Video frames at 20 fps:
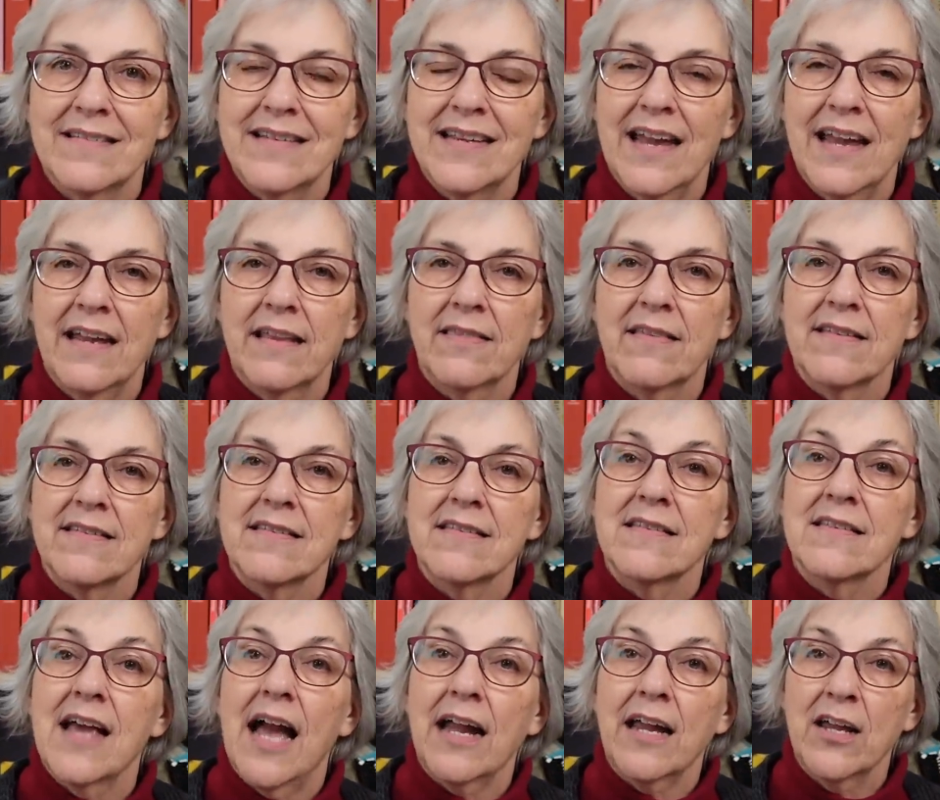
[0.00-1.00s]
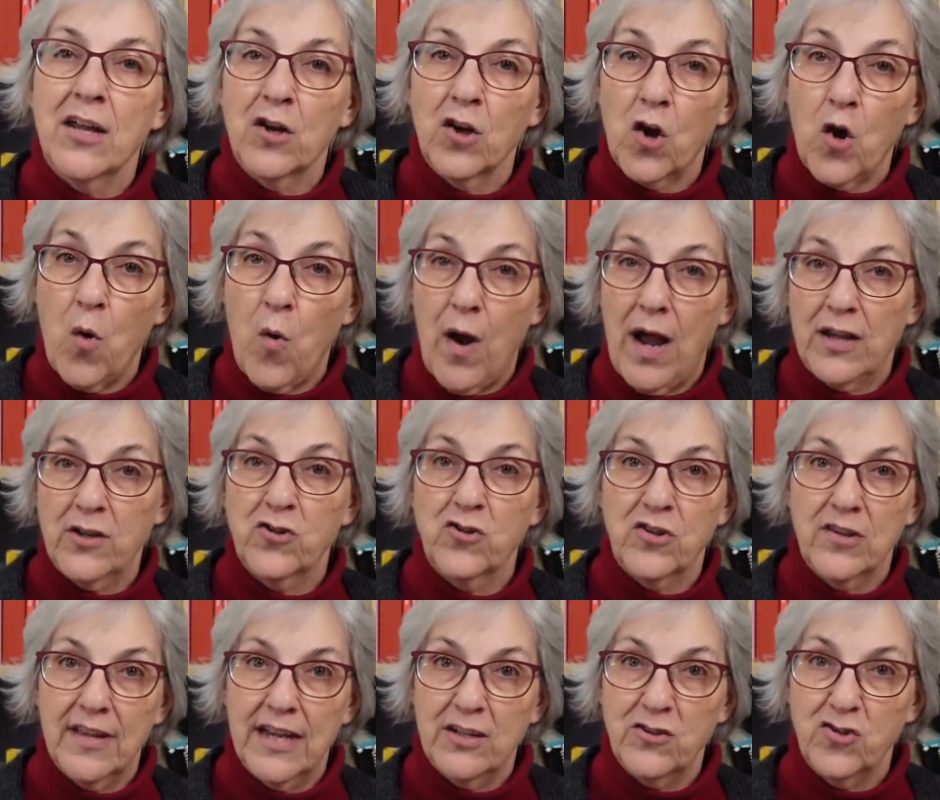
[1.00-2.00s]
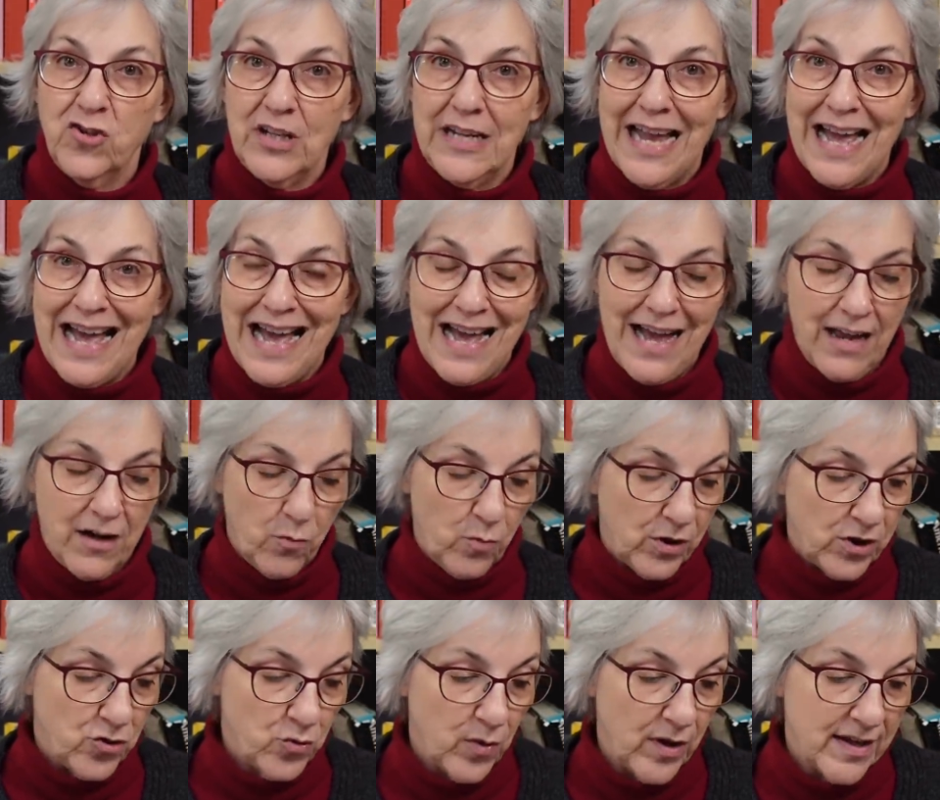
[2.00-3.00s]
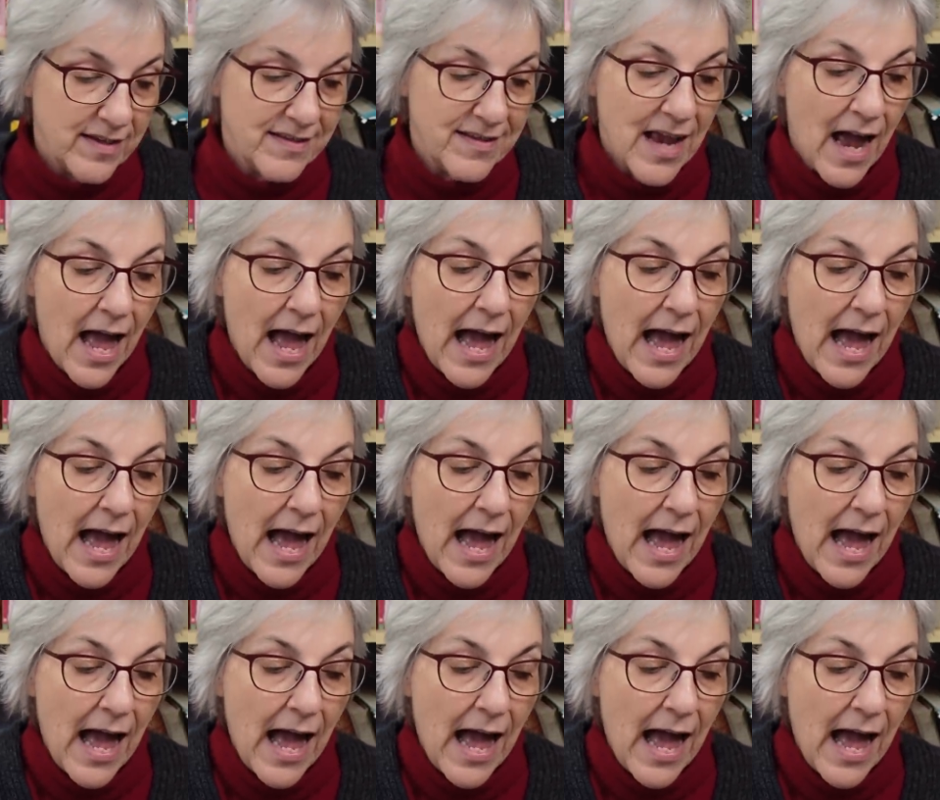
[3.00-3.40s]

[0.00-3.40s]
take the second question that she had, which was,